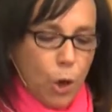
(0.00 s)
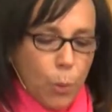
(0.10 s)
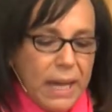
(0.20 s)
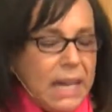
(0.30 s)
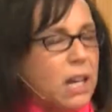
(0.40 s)

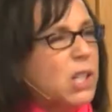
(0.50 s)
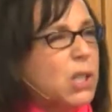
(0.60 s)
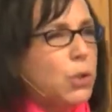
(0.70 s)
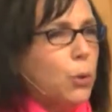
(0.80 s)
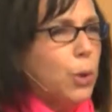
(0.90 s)
or we hear
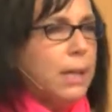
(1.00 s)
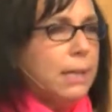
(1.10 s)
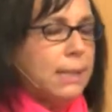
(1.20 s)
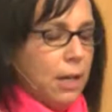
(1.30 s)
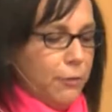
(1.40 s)

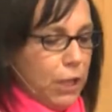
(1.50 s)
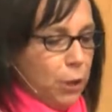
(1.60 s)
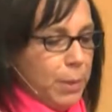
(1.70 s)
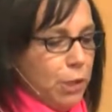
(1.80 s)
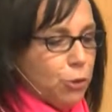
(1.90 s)
stories of
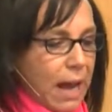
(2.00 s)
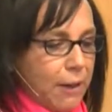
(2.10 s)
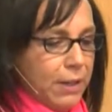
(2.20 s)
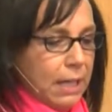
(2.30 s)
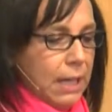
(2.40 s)
human
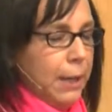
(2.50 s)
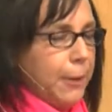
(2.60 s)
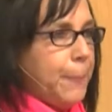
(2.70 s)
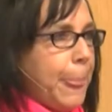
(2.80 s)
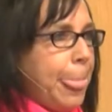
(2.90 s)
trafficking,